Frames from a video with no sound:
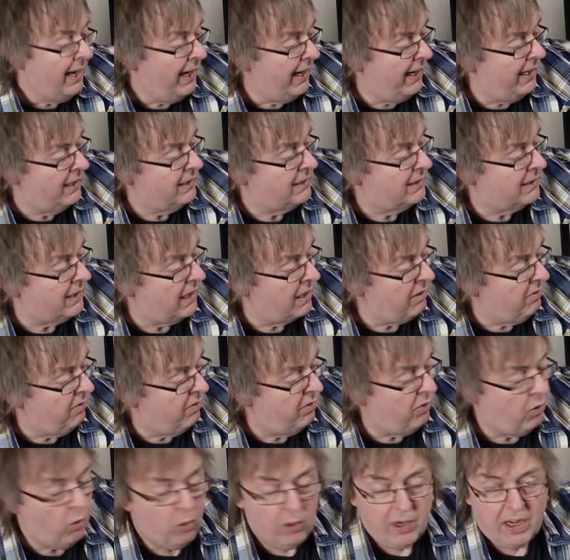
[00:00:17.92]
It's a
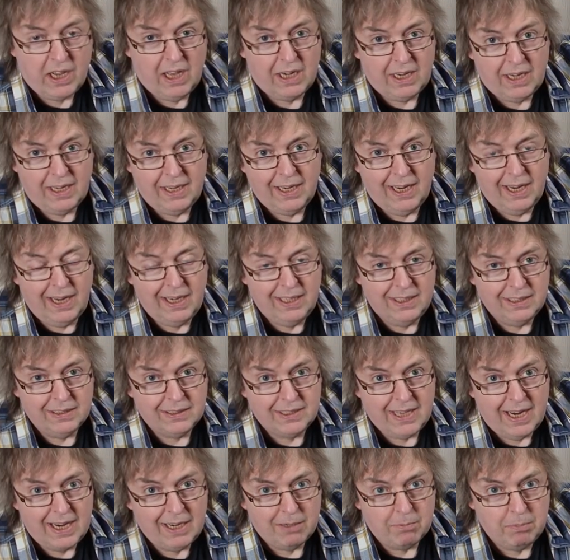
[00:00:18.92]
four-colour ink
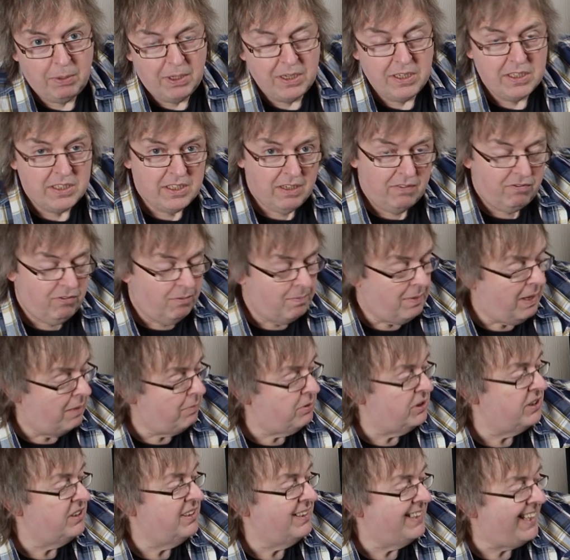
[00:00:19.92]
tank printer from
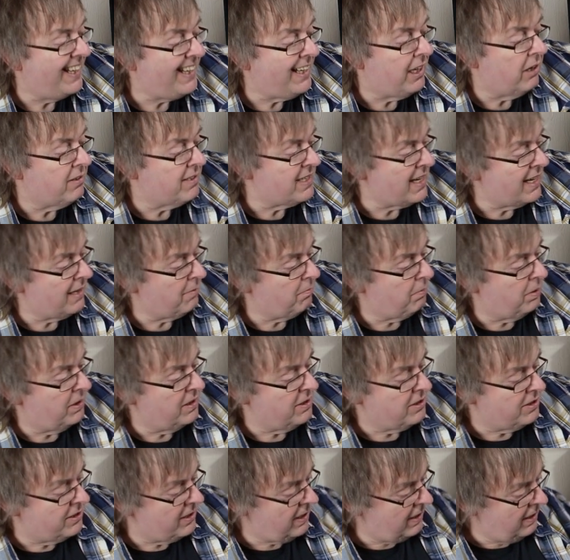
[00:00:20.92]
Epson, an EcoTank
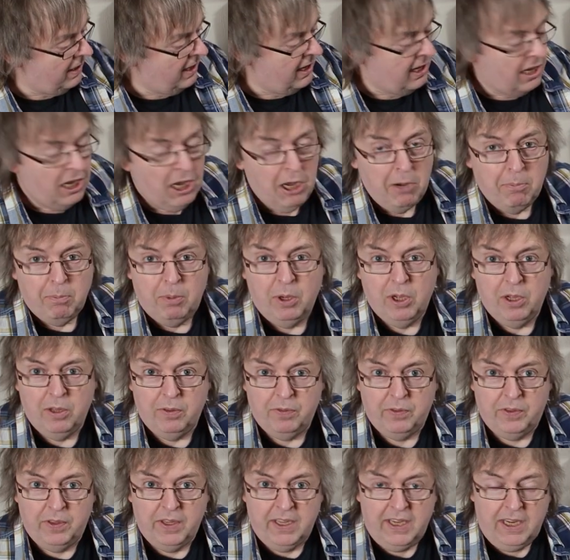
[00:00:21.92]
printer.
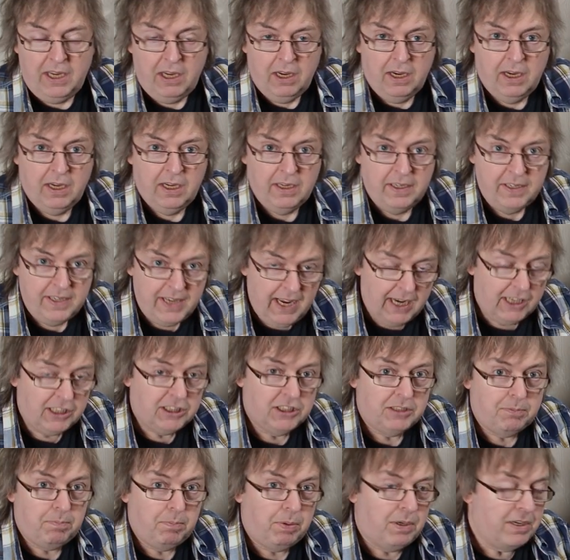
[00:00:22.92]
But the
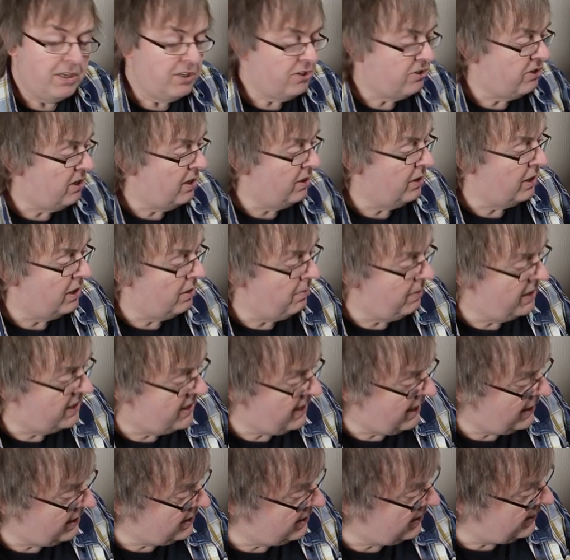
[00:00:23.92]
next printer I'm going to be
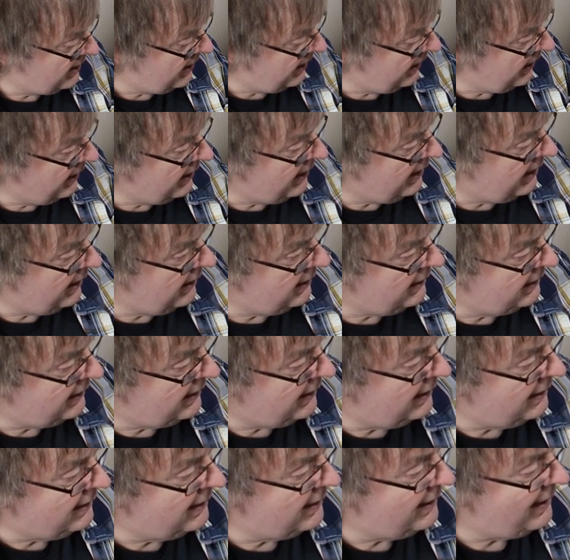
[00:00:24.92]
testing is
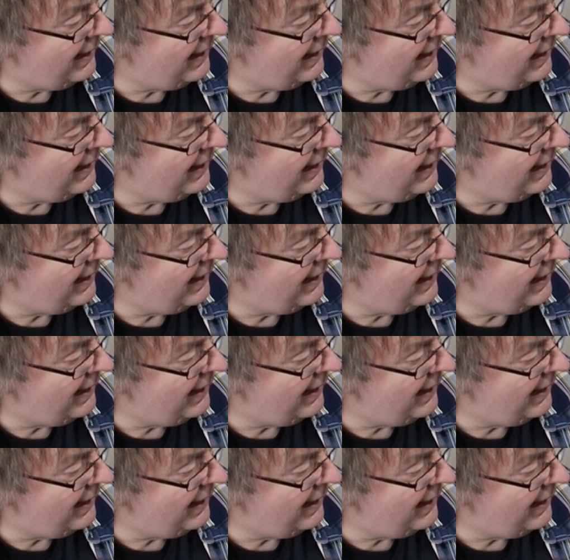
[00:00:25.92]
this,